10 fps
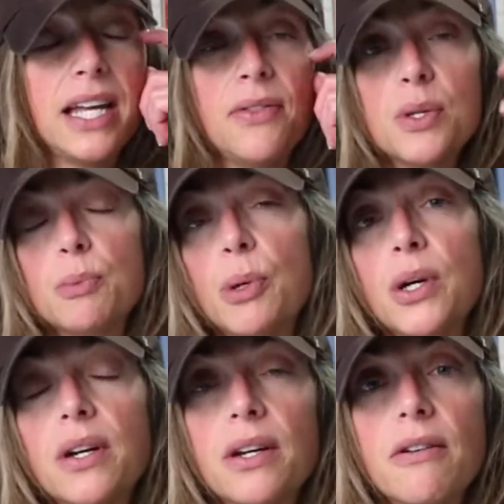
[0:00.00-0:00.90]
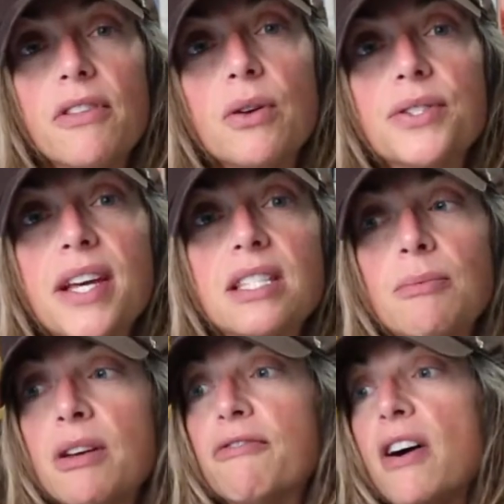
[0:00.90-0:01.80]
in this book of the Old
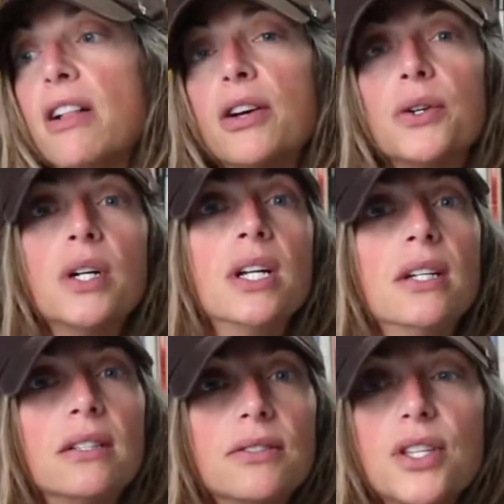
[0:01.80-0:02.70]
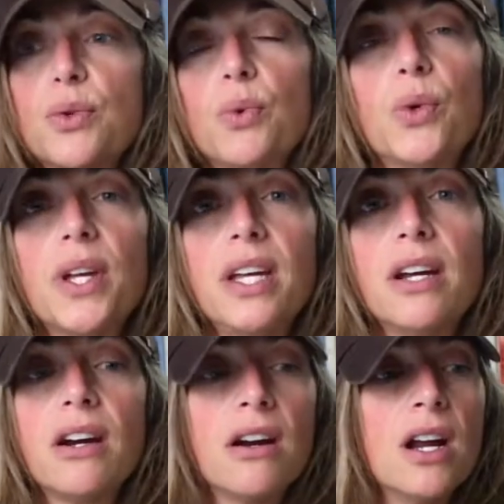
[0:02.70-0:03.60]
Testament, follow this rule
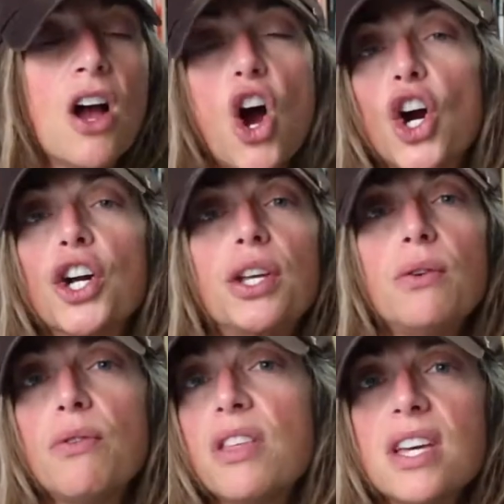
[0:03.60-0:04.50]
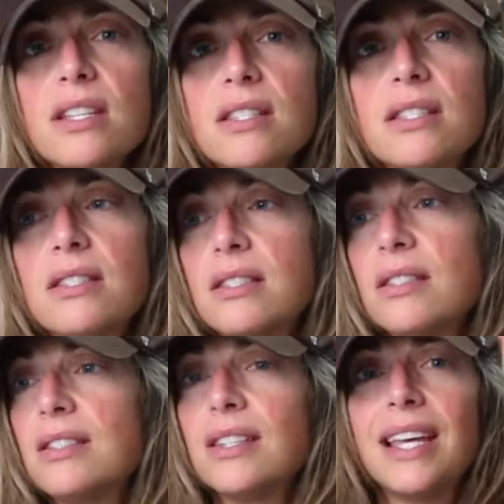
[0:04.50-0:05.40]
here, argue
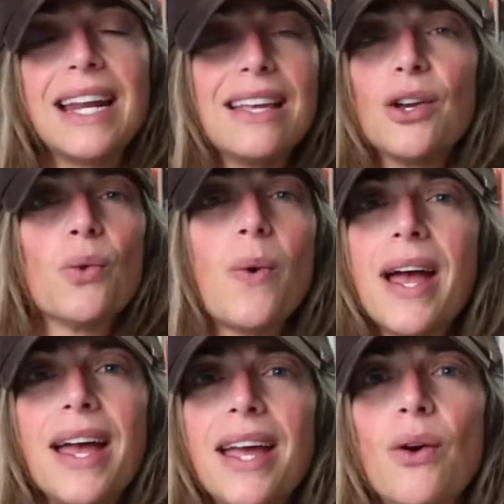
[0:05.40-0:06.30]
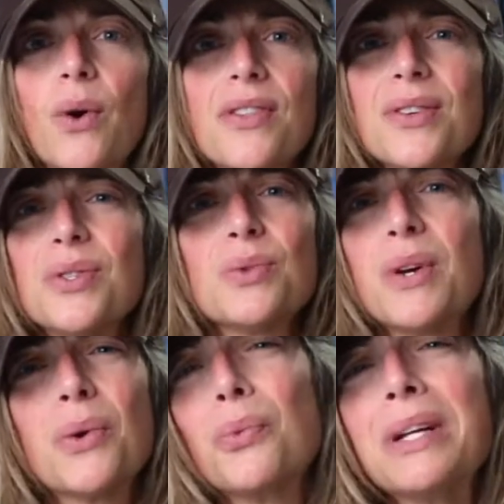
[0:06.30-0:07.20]
this to get your way, or this is
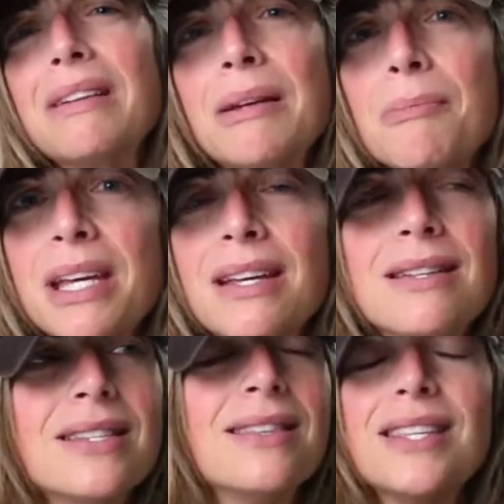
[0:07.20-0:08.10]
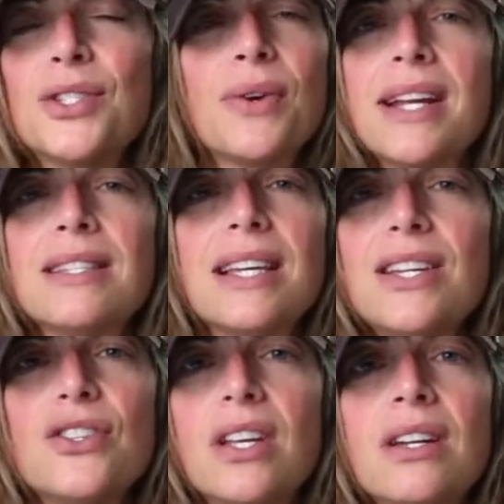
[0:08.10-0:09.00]
what it really means, and this
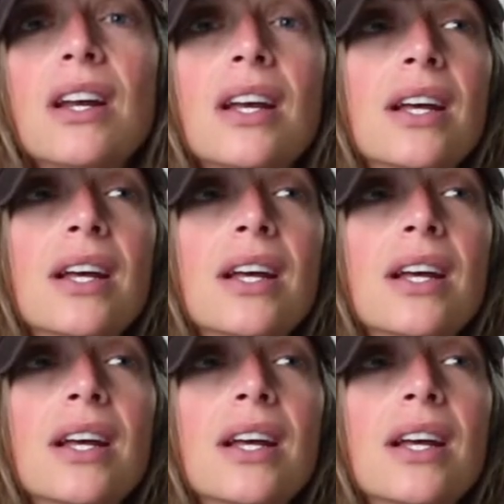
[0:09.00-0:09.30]
translation.